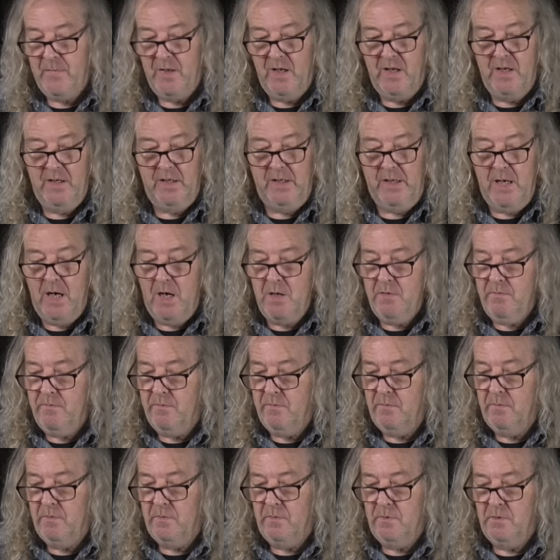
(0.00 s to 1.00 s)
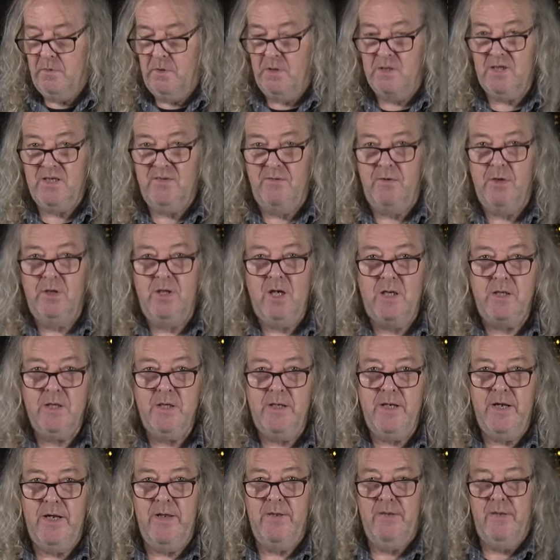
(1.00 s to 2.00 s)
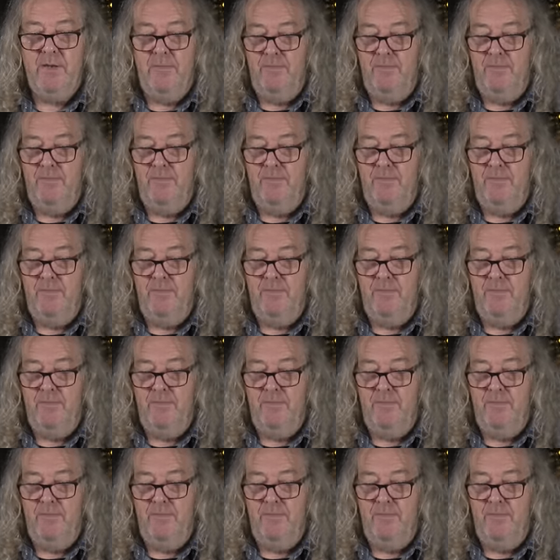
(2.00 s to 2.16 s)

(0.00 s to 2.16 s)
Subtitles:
There you go. Let's have a look underneath.